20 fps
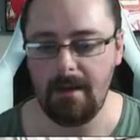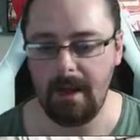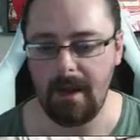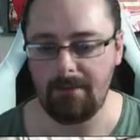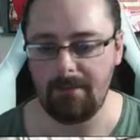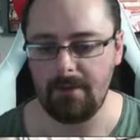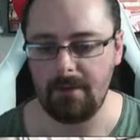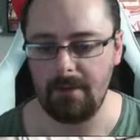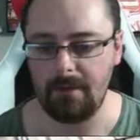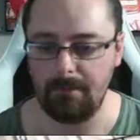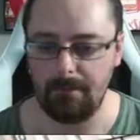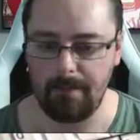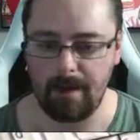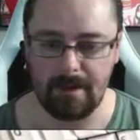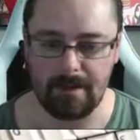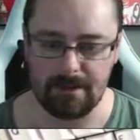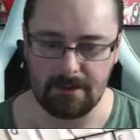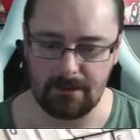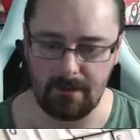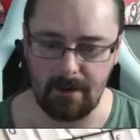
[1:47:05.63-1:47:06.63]
Having the
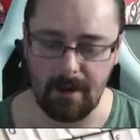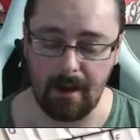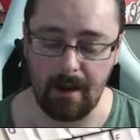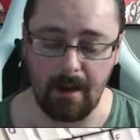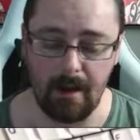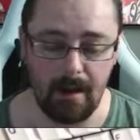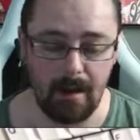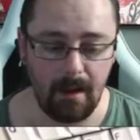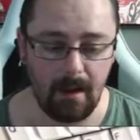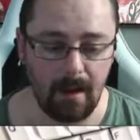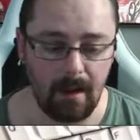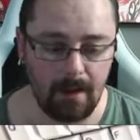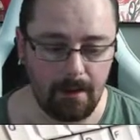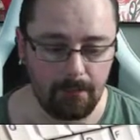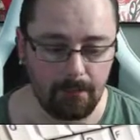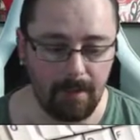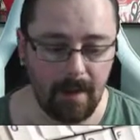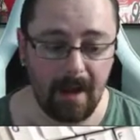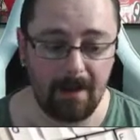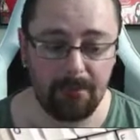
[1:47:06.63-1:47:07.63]
numpad is great.
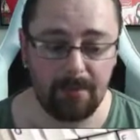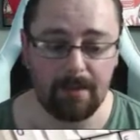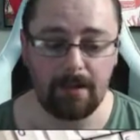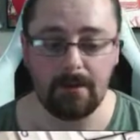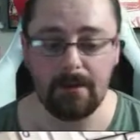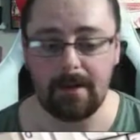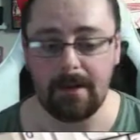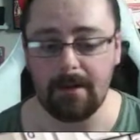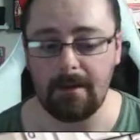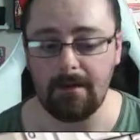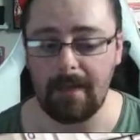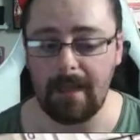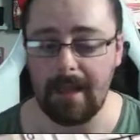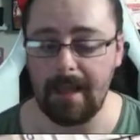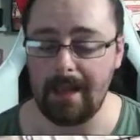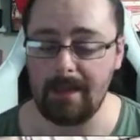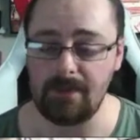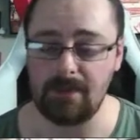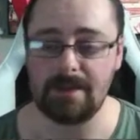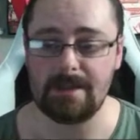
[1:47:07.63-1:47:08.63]
I have been looking at the
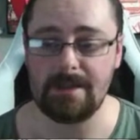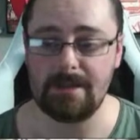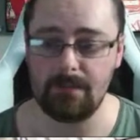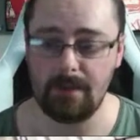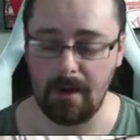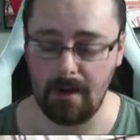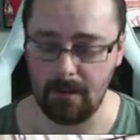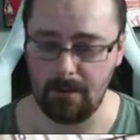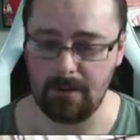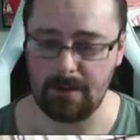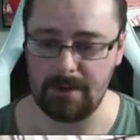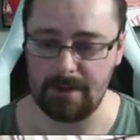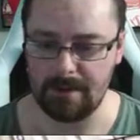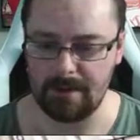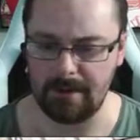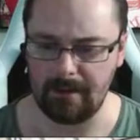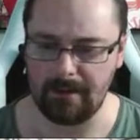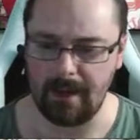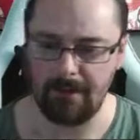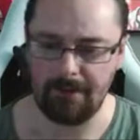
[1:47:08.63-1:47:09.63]
Aegis as well, which is
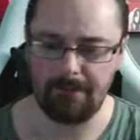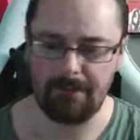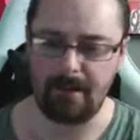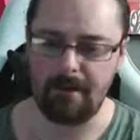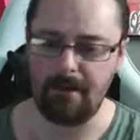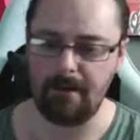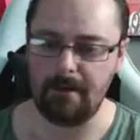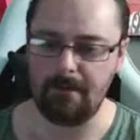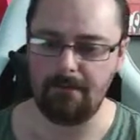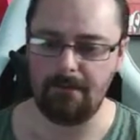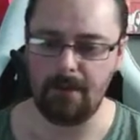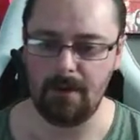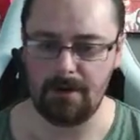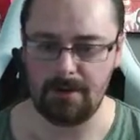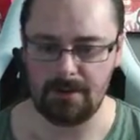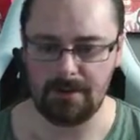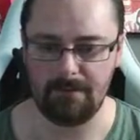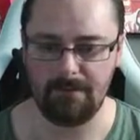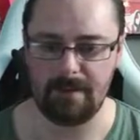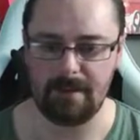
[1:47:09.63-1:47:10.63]
the left-handed
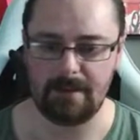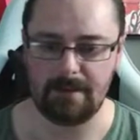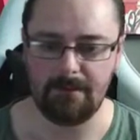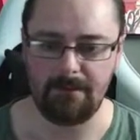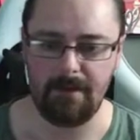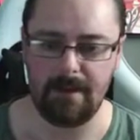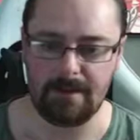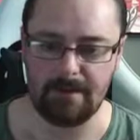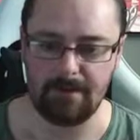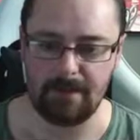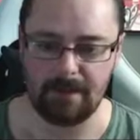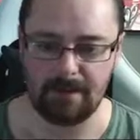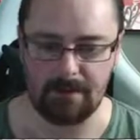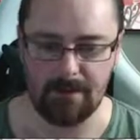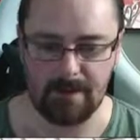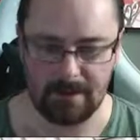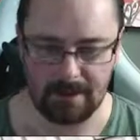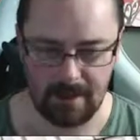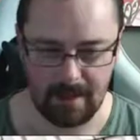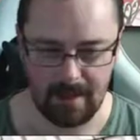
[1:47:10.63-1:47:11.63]
version of this effectively. So
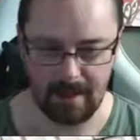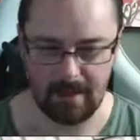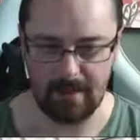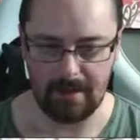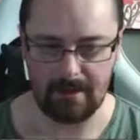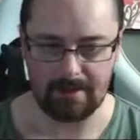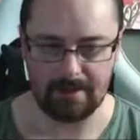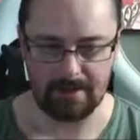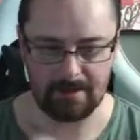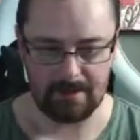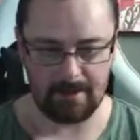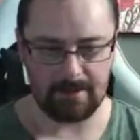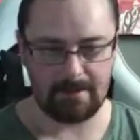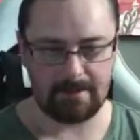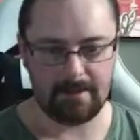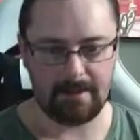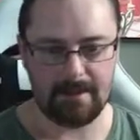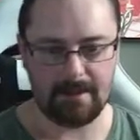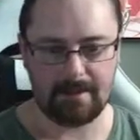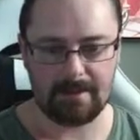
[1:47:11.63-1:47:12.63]
it's
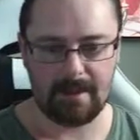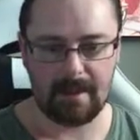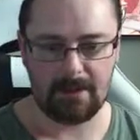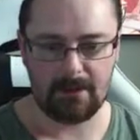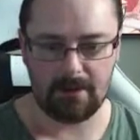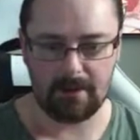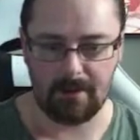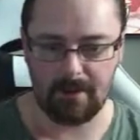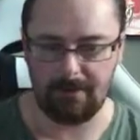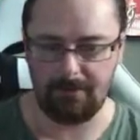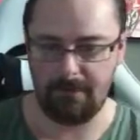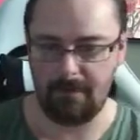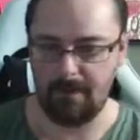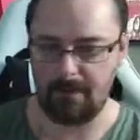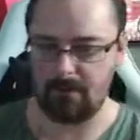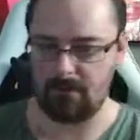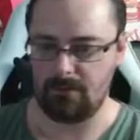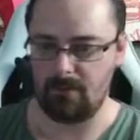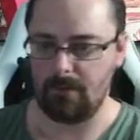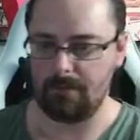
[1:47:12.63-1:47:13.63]
this section lifted
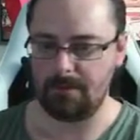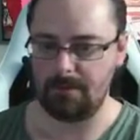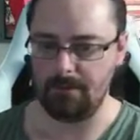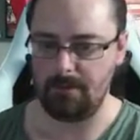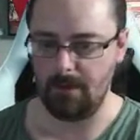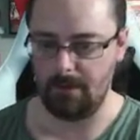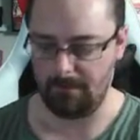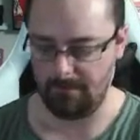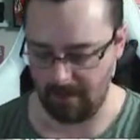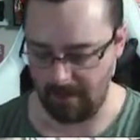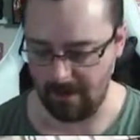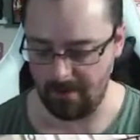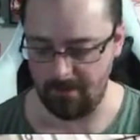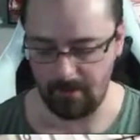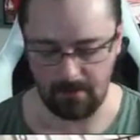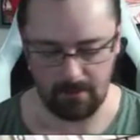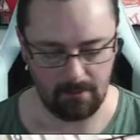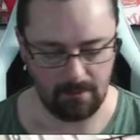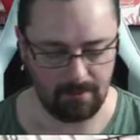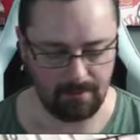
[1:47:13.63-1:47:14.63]
and dropped and put over here,
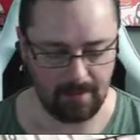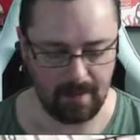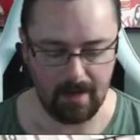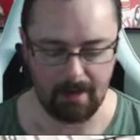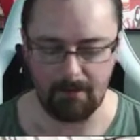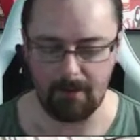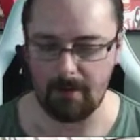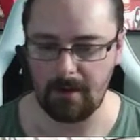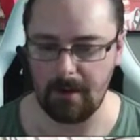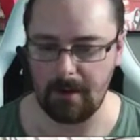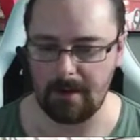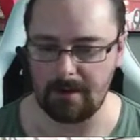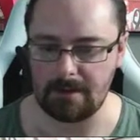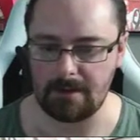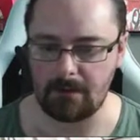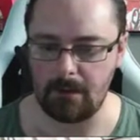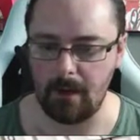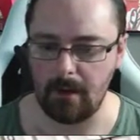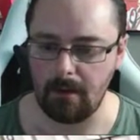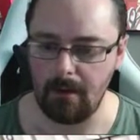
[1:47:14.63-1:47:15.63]
including the arrow keys
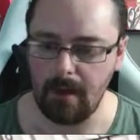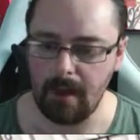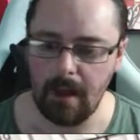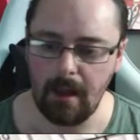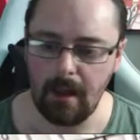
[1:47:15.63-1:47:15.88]
as well.